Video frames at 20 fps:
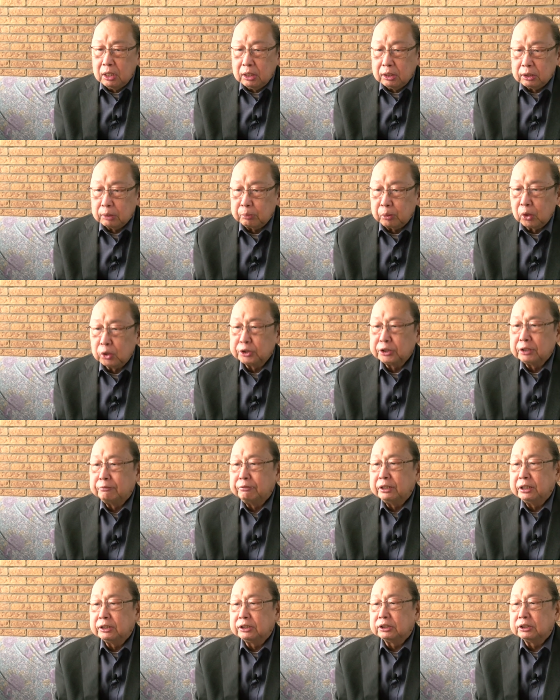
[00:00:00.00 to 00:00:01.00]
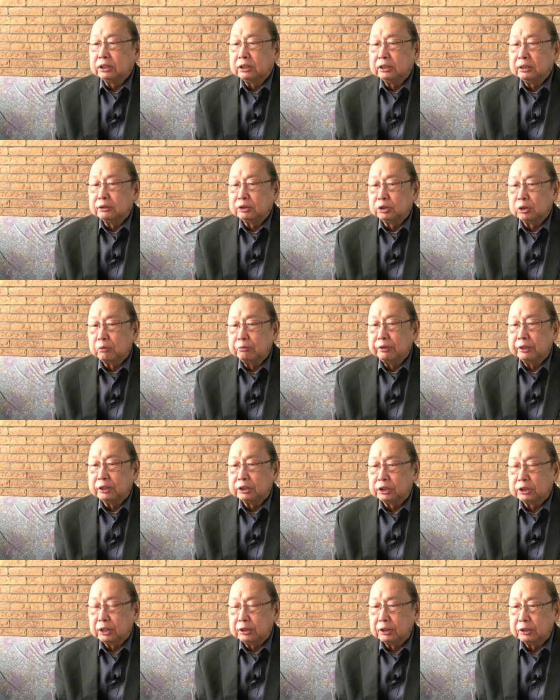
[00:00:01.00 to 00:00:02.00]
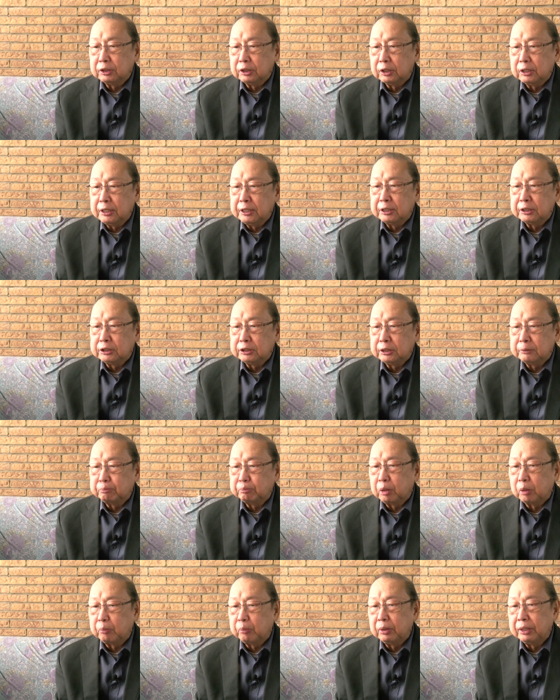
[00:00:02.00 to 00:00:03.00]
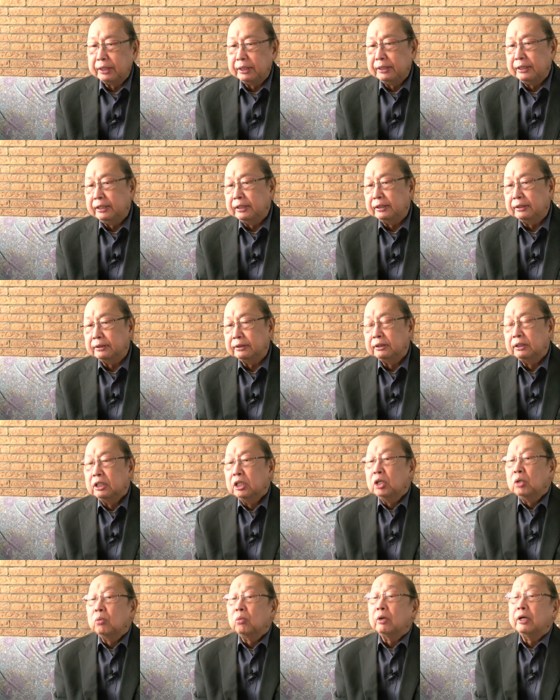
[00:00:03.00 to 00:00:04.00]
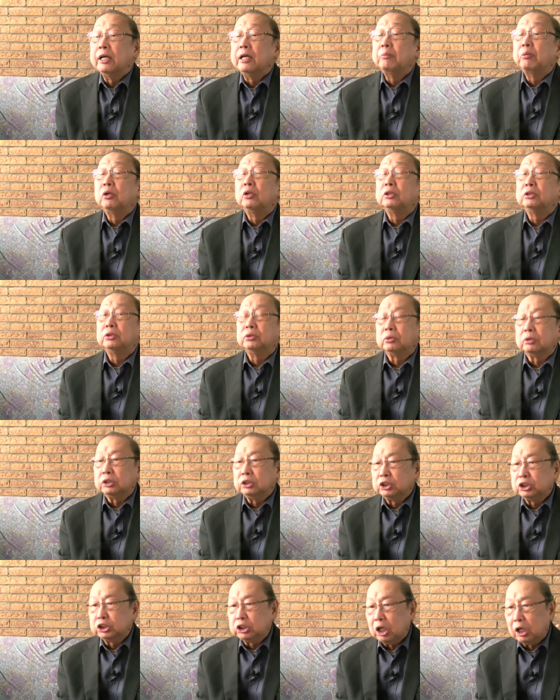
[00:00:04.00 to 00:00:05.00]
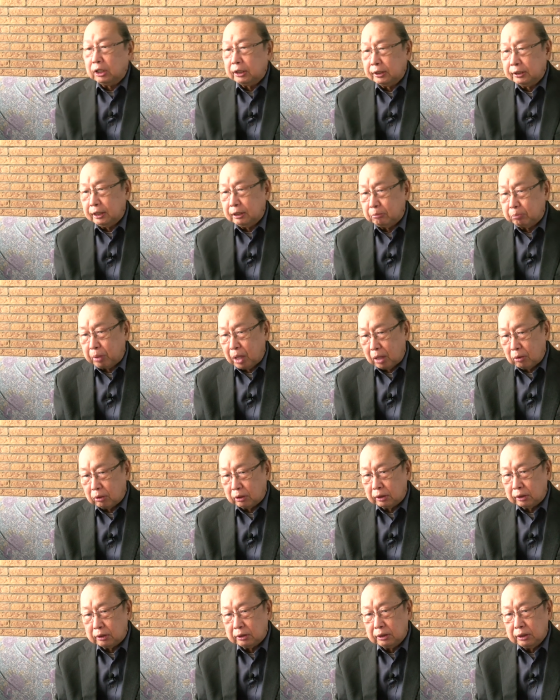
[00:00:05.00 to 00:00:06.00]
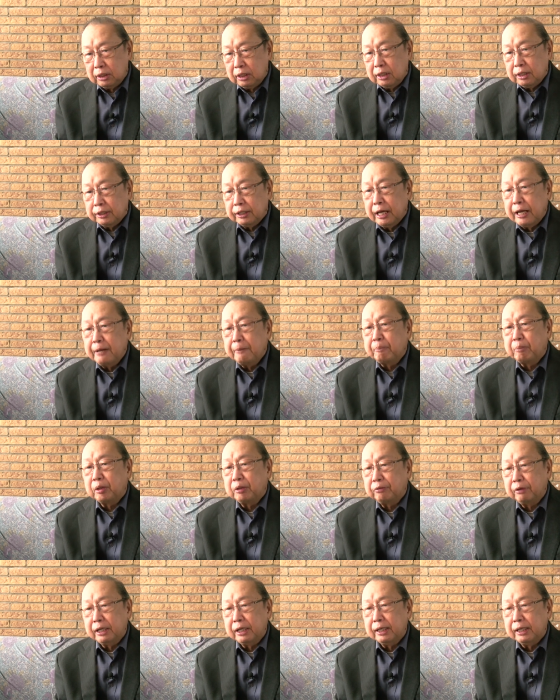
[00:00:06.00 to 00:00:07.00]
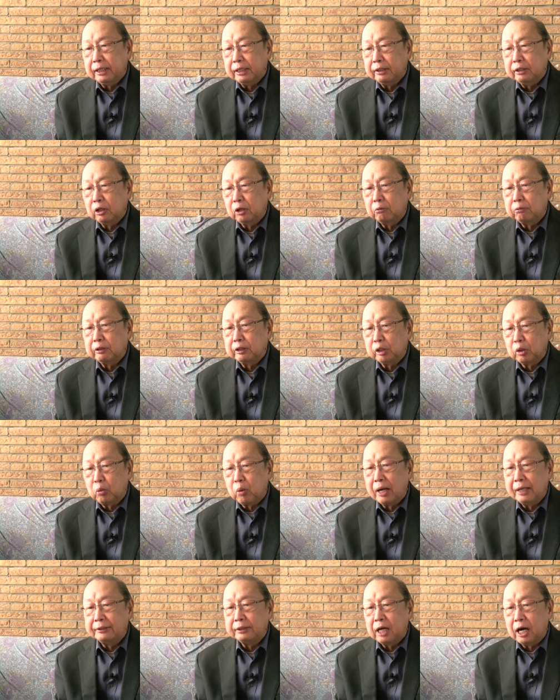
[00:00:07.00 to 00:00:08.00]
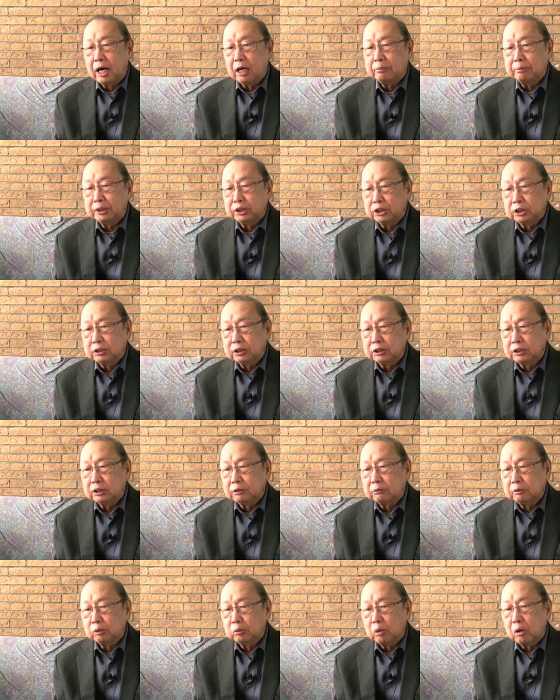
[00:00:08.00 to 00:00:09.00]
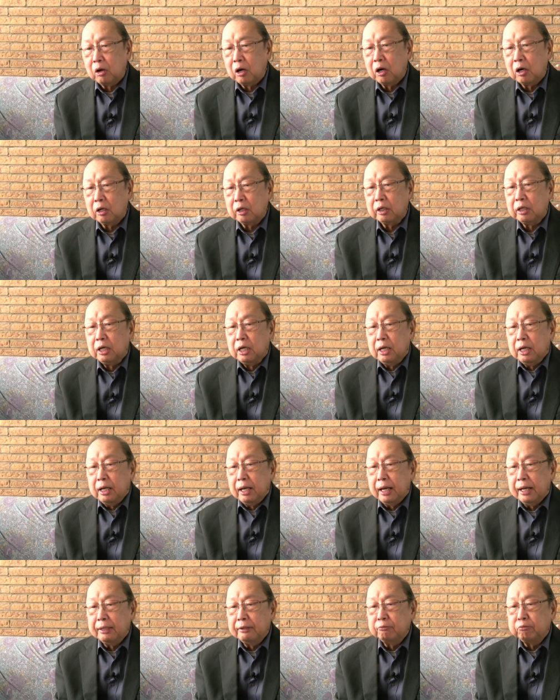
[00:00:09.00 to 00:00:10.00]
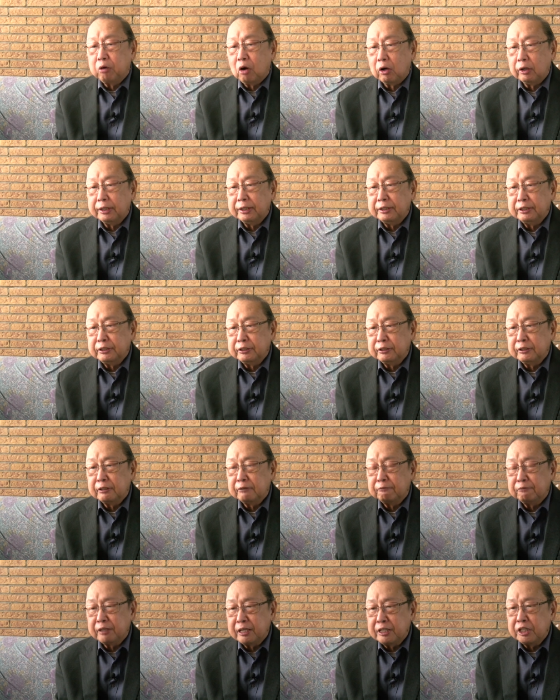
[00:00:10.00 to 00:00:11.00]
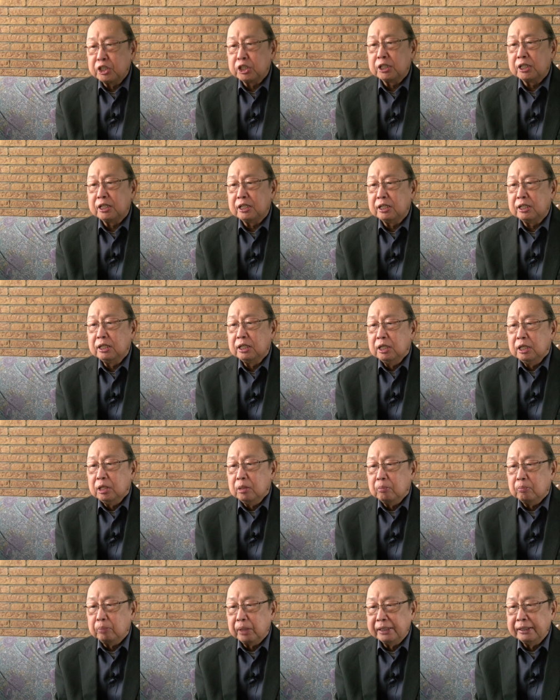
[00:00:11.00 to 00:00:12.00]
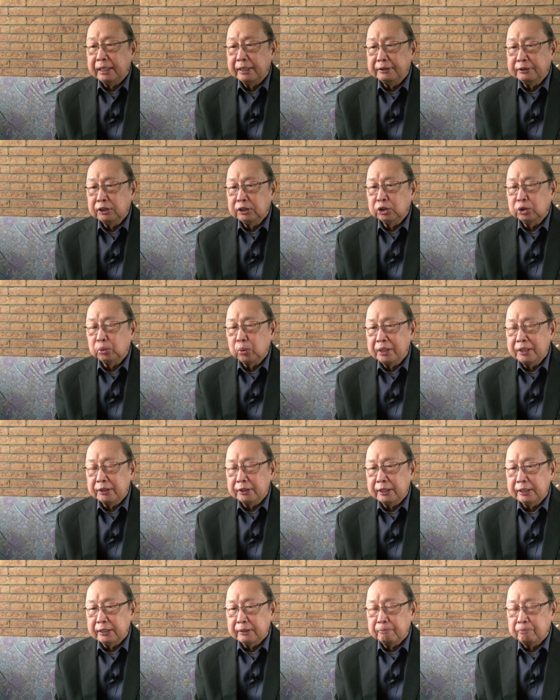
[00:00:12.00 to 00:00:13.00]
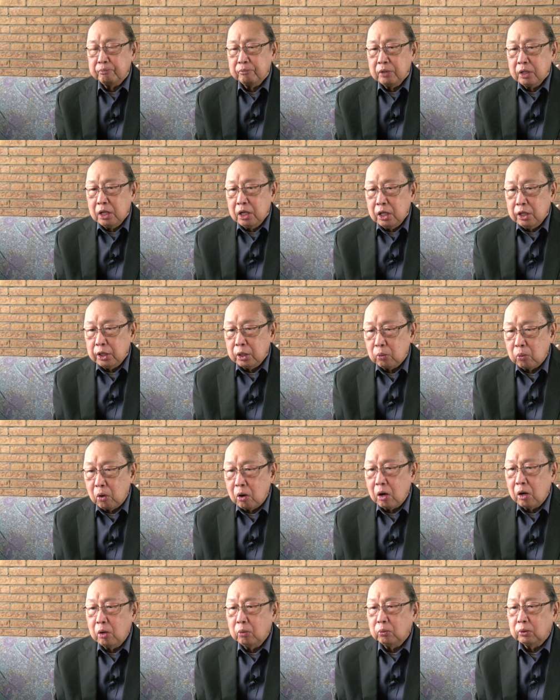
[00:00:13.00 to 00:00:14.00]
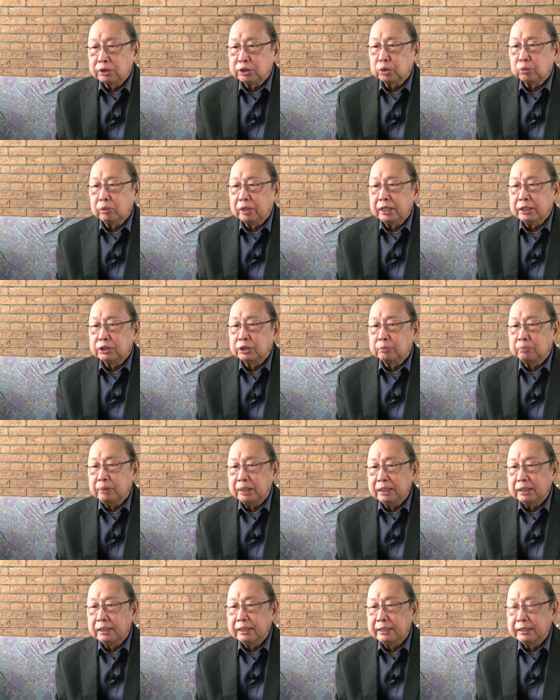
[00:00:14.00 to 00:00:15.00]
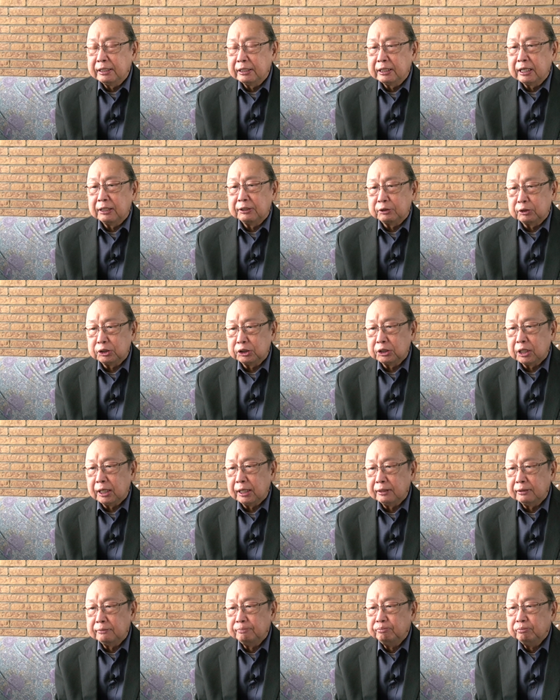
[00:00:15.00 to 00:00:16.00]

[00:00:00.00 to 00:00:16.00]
The Bolsheviks and the Soviets under the leadership of Lenin were able to consolidate power. They prevailed over the White armies in the Civil War and foreign intervention by 1920. The war was waged mainly in the countryside.